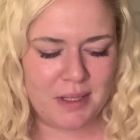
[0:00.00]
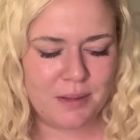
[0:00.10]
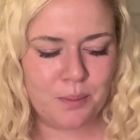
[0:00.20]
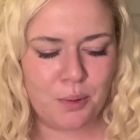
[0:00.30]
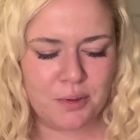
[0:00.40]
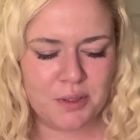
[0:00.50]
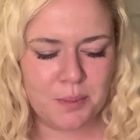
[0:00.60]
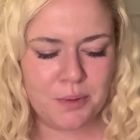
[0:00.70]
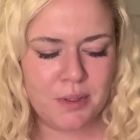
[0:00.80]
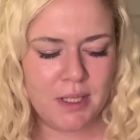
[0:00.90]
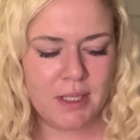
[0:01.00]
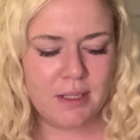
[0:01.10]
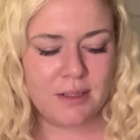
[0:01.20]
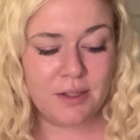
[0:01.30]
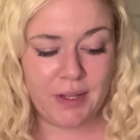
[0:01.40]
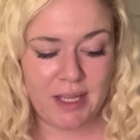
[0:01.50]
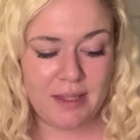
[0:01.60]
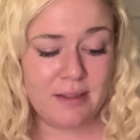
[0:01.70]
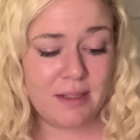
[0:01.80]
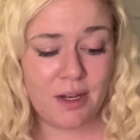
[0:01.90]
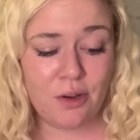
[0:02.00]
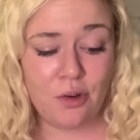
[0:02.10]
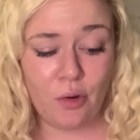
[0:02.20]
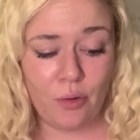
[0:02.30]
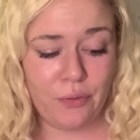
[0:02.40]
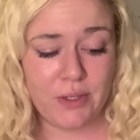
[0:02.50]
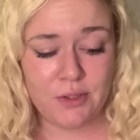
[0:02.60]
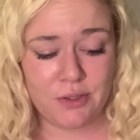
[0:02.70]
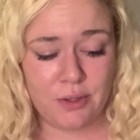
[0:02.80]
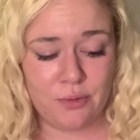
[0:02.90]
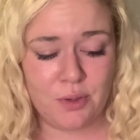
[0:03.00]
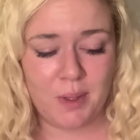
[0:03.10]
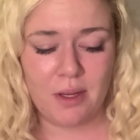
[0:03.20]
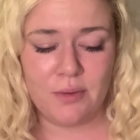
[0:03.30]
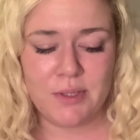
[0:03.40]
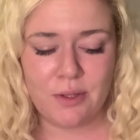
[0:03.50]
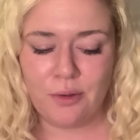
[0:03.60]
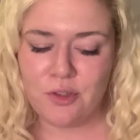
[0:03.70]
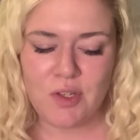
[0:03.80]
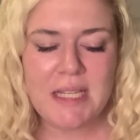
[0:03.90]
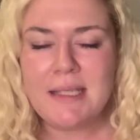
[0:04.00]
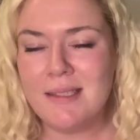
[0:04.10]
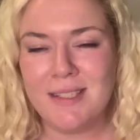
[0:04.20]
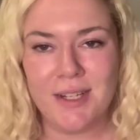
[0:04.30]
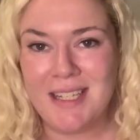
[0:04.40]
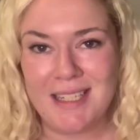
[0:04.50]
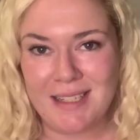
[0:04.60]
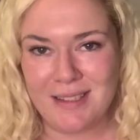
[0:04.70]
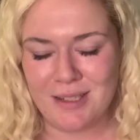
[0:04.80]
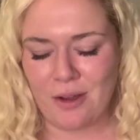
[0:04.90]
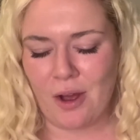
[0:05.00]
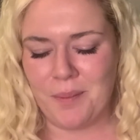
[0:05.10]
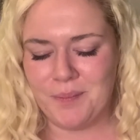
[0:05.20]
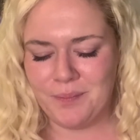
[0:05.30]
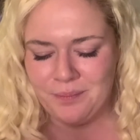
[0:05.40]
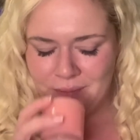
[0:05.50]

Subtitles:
It's impossible to light this and not find yourself dreaming of sultry, sunny days to come.